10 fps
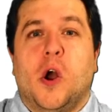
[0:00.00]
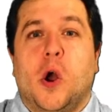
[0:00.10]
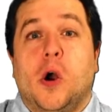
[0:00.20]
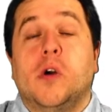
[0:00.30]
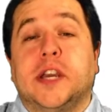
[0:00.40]

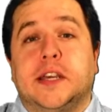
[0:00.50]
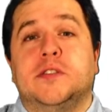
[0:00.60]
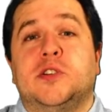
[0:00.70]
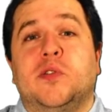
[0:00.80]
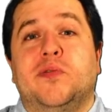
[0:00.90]
Okay,
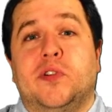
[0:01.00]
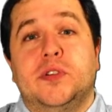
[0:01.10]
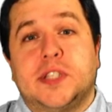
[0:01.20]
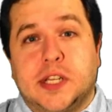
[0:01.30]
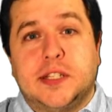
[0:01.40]
so
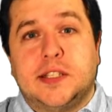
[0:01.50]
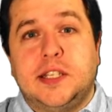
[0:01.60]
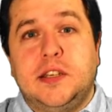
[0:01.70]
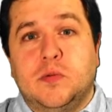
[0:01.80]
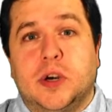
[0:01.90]
first let's
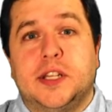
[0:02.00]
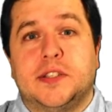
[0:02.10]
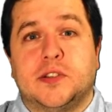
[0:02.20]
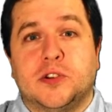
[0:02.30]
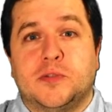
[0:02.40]
see what
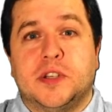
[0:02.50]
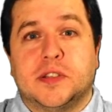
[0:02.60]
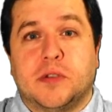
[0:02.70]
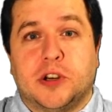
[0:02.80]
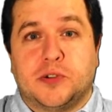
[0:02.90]
is
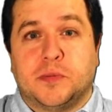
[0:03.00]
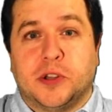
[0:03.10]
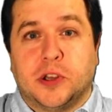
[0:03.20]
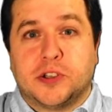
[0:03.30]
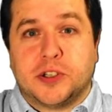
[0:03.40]
search-based crash
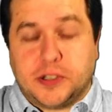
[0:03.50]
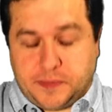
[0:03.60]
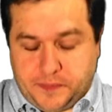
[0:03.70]
reproduction.